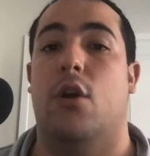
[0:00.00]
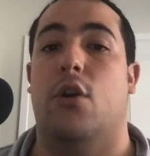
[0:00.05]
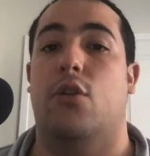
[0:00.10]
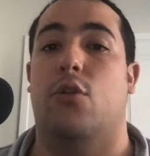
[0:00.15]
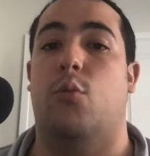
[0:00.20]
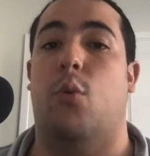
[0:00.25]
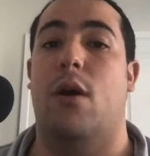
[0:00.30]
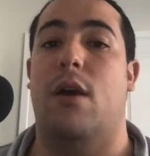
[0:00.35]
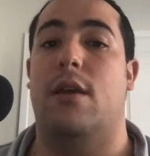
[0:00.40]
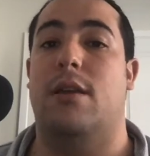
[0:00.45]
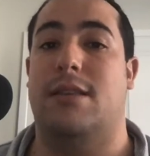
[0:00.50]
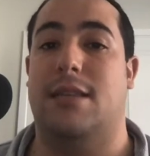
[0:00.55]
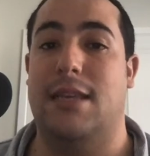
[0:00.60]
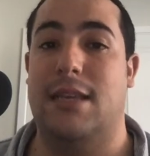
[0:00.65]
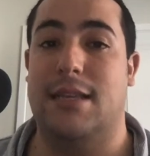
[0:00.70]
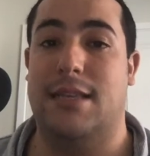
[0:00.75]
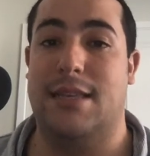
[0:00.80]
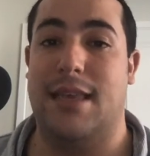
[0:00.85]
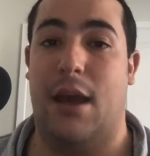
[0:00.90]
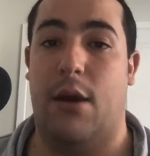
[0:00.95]
What Seed
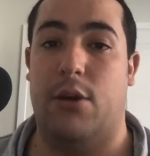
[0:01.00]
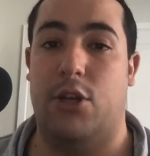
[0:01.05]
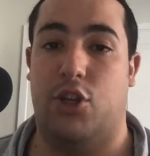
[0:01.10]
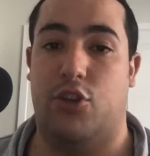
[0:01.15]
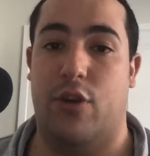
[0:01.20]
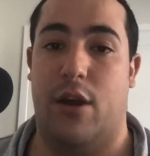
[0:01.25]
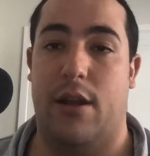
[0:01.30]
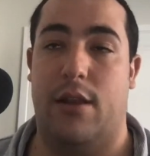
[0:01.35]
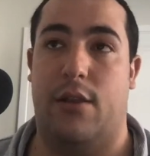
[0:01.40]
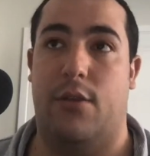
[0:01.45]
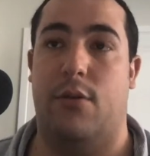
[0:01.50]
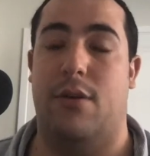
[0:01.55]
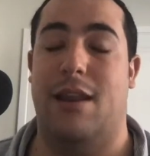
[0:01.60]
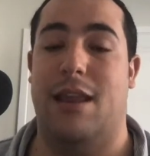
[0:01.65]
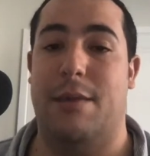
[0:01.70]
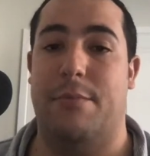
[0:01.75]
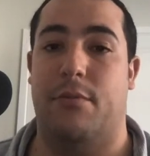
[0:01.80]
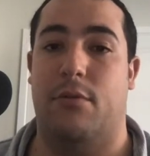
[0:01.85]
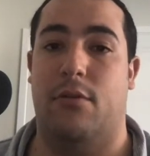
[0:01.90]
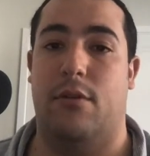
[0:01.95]
Scout is trying to
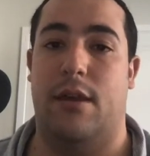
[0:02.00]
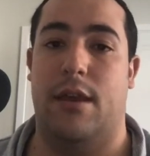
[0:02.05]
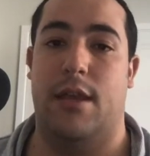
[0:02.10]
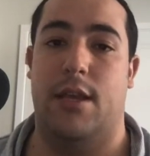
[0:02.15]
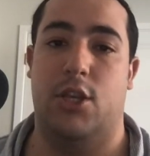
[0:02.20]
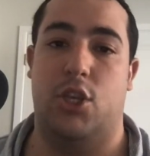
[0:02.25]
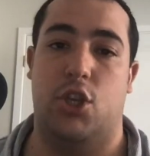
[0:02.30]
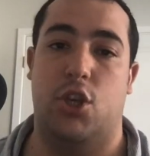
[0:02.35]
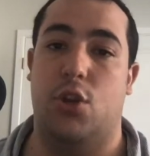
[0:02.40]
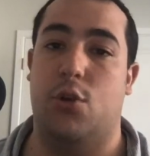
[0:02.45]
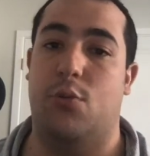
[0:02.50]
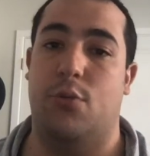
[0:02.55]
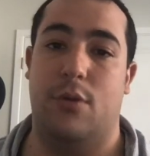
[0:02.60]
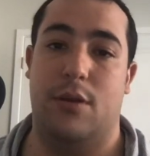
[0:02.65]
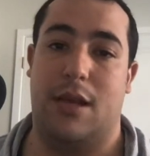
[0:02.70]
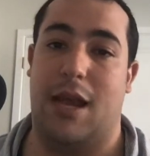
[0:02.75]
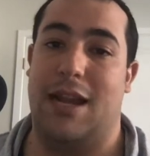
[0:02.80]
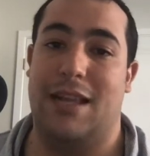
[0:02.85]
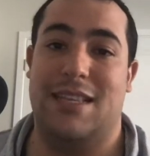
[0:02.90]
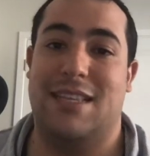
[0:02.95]
enable is you don't
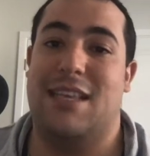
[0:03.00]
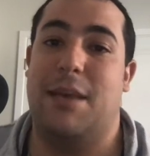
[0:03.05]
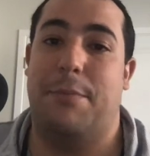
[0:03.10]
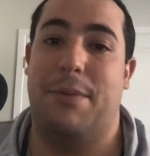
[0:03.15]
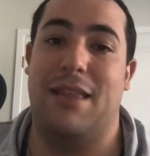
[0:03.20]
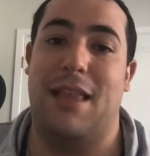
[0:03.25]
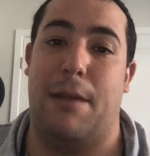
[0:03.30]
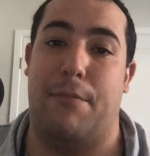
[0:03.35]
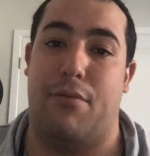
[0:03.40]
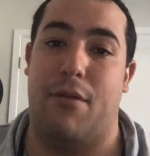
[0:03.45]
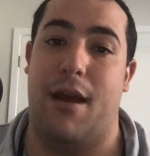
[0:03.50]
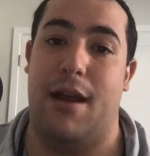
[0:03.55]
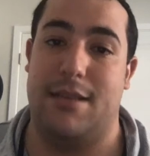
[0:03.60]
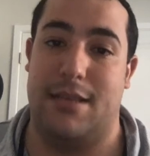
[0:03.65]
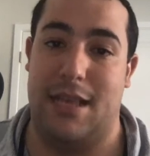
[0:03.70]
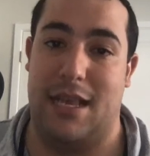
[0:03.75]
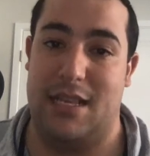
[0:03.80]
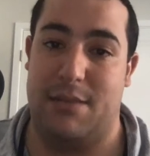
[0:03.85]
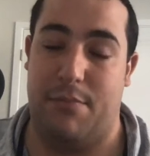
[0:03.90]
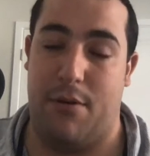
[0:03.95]
kind of skipping that
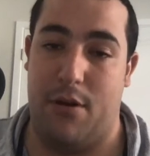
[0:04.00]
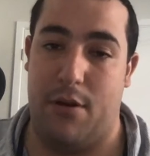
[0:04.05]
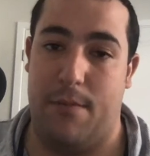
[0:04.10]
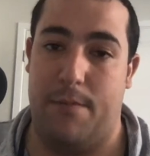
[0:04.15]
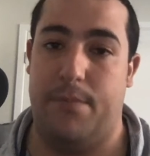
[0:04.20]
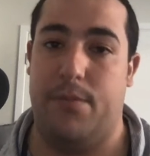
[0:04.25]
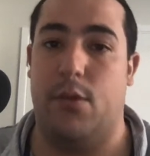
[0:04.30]
process part.